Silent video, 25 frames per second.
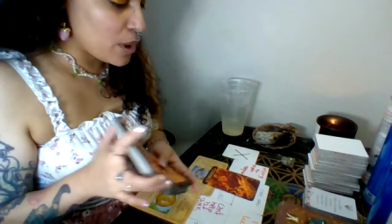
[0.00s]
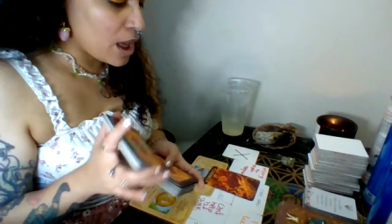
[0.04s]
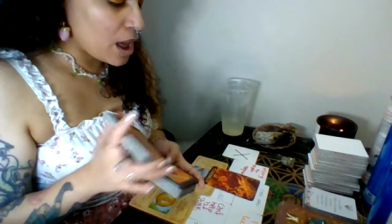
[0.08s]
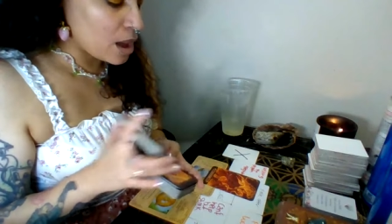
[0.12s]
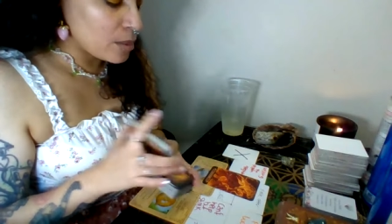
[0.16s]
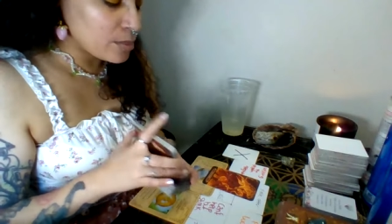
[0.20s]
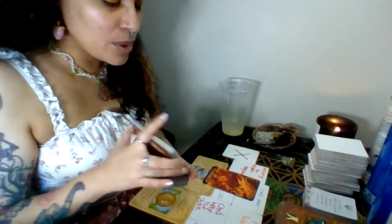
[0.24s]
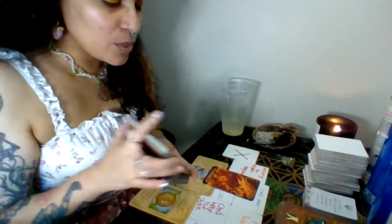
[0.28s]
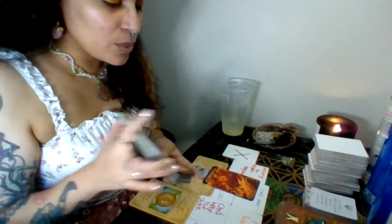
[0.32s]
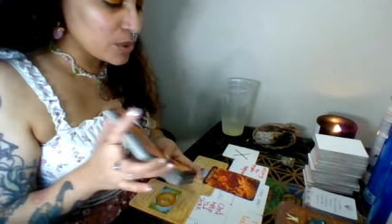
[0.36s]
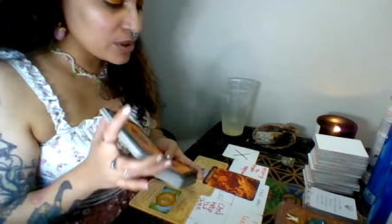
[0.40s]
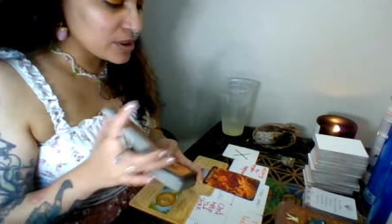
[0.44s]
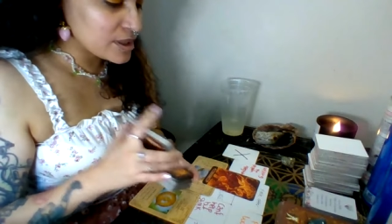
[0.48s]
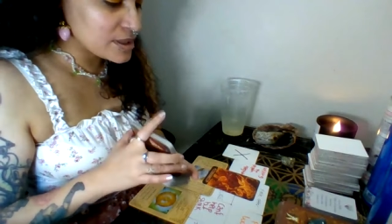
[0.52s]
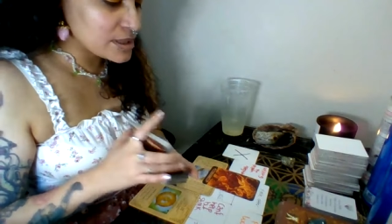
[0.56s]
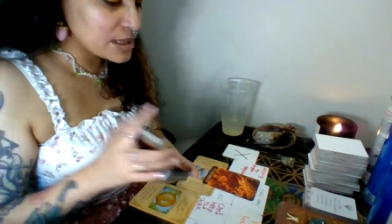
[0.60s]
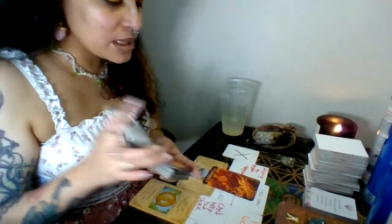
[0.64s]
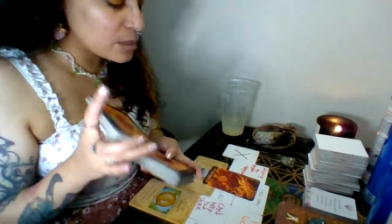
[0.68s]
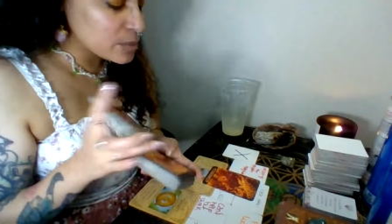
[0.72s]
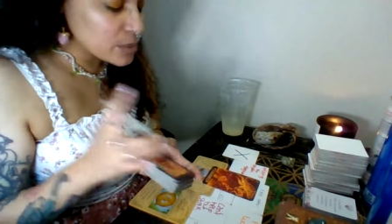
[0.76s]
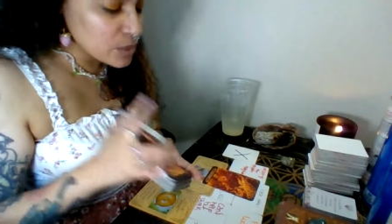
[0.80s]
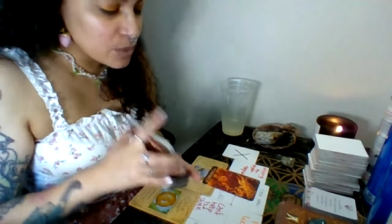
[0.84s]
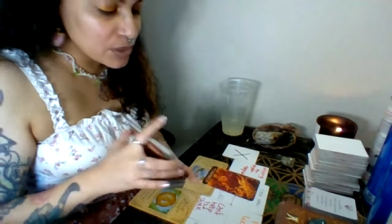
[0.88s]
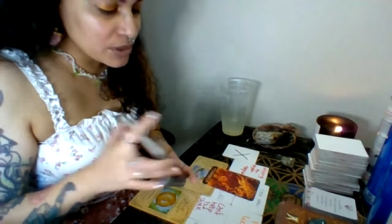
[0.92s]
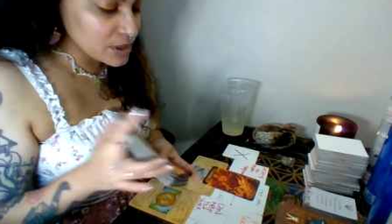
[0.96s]
help me with this,
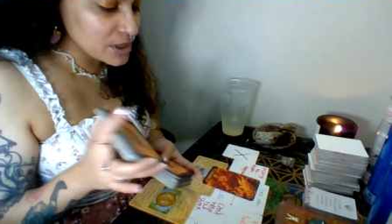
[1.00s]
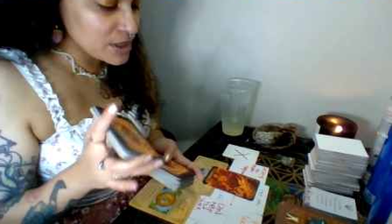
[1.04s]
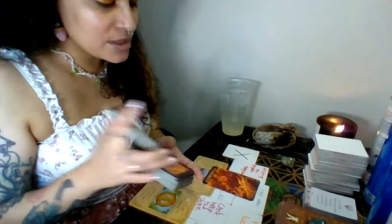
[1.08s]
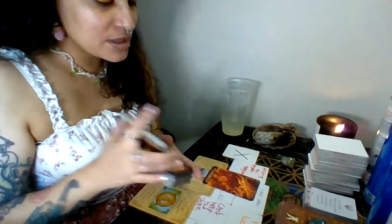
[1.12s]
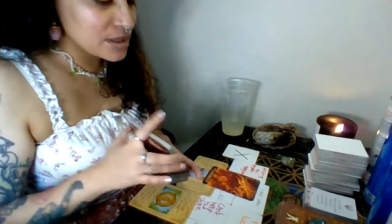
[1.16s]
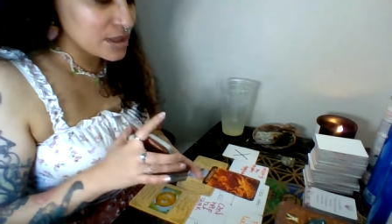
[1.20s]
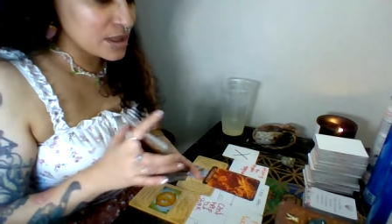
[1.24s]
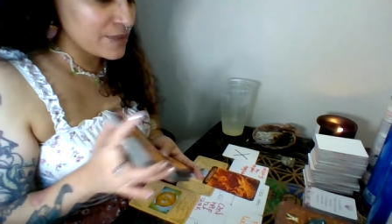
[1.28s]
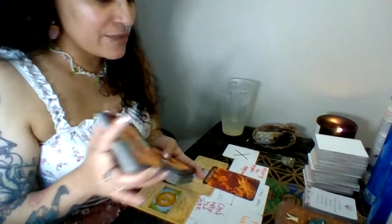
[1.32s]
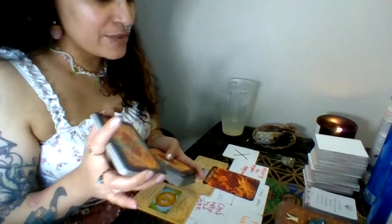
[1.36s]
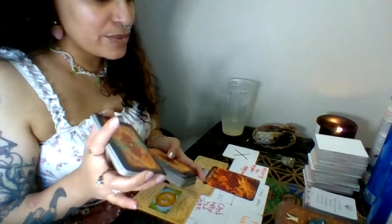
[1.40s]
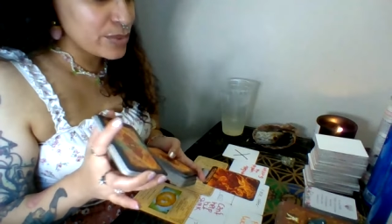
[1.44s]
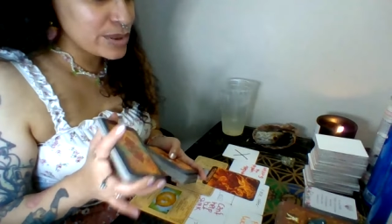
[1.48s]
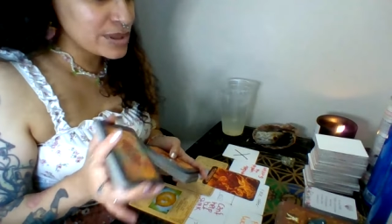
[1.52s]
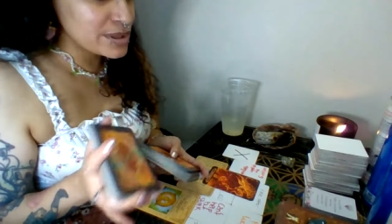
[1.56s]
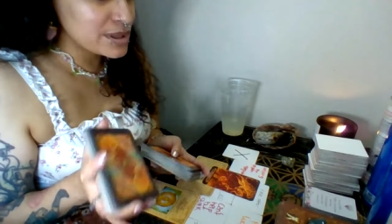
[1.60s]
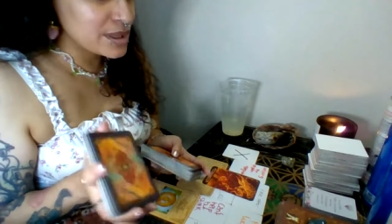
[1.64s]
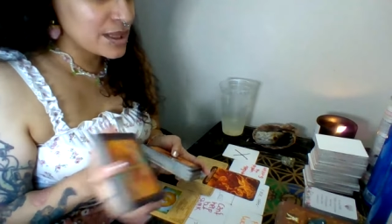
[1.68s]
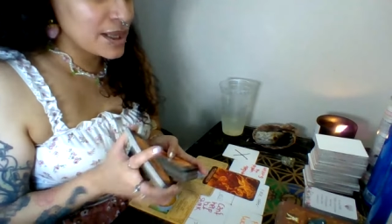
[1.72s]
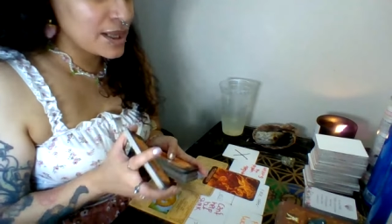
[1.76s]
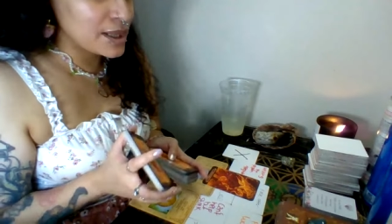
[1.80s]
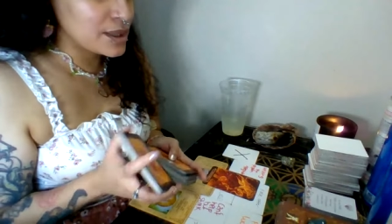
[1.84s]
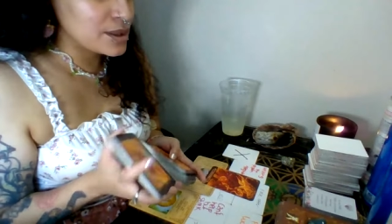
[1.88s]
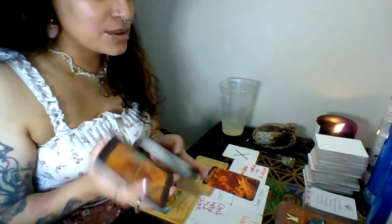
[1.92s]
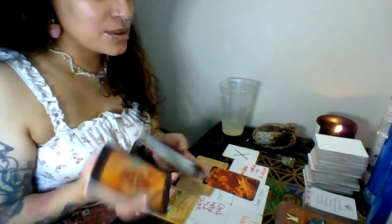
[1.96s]
help me with this, everyone's
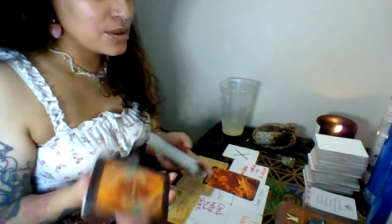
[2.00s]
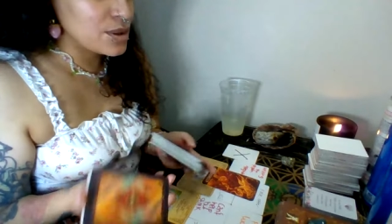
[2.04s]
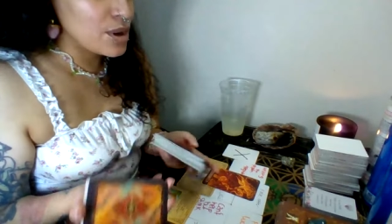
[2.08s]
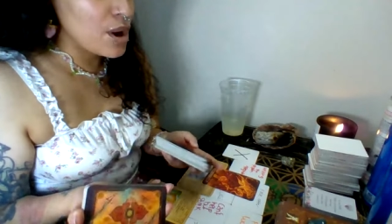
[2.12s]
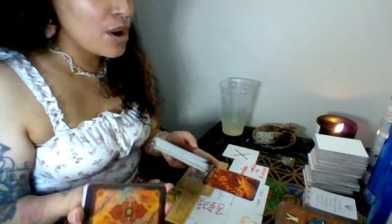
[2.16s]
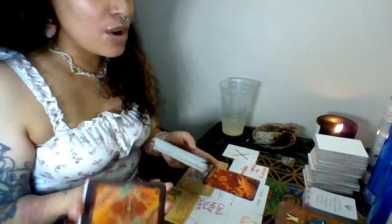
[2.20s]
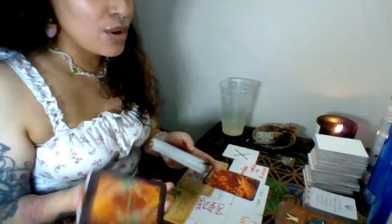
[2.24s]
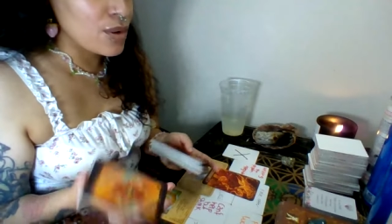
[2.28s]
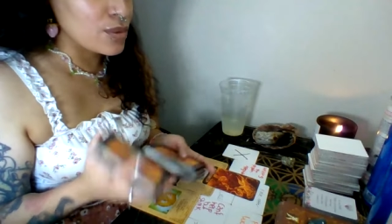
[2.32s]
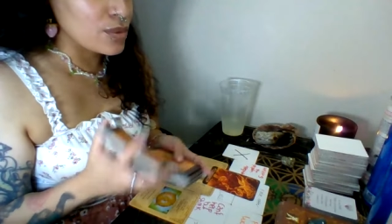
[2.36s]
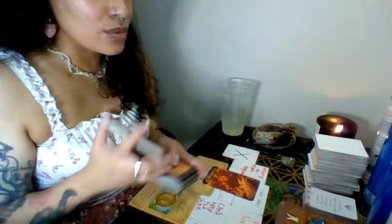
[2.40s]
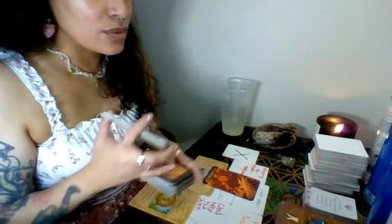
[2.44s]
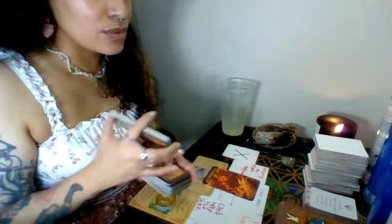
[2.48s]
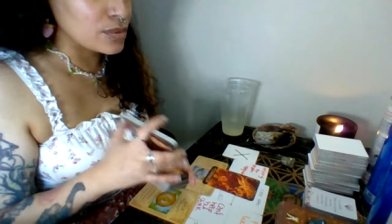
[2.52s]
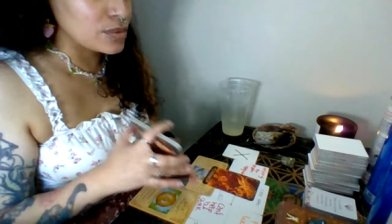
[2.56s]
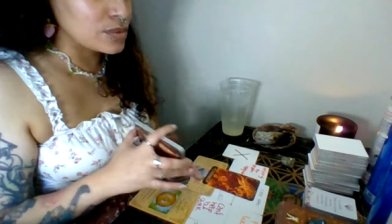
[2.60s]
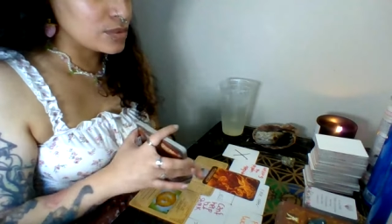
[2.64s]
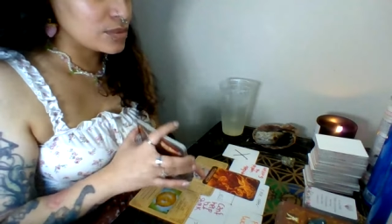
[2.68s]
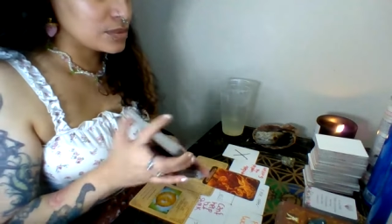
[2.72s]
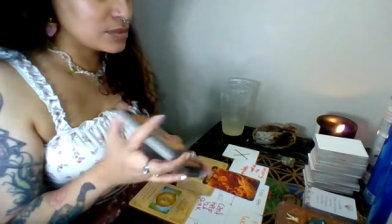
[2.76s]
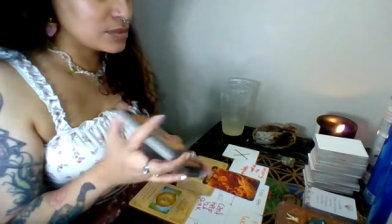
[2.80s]
like, no.